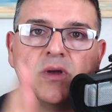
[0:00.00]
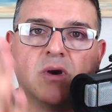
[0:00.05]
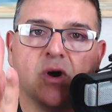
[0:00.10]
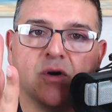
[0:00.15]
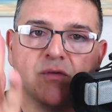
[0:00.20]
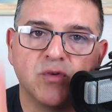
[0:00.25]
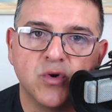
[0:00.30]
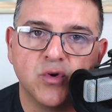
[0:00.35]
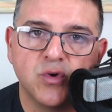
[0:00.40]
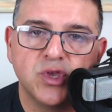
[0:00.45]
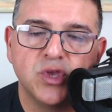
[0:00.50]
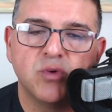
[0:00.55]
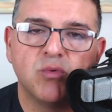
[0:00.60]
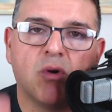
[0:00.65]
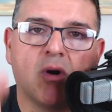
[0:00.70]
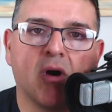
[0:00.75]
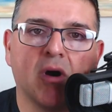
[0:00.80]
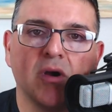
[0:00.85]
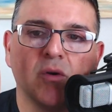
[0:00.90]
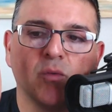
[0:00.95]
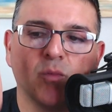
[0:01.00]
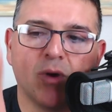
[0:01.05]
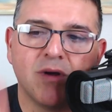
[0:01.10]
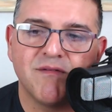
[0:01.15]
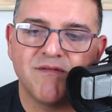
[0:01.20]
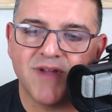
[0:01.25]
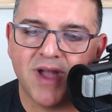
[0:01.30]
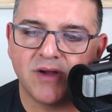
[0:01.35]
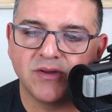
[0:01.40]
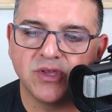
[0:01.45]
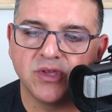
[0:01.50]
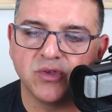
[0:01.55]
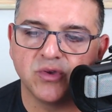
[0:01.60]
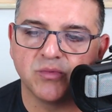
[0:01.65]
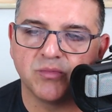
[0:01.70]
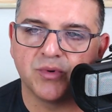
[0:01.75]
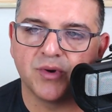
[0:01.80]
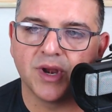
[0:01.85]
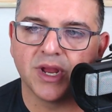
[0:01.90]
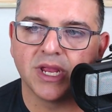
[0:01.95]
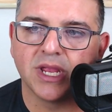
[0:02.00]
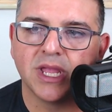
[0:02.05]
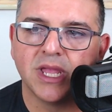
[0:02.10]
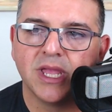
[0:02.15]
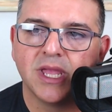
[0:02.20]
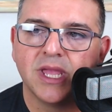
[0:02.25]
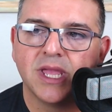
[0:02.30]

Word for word: of who you are and what value you bring.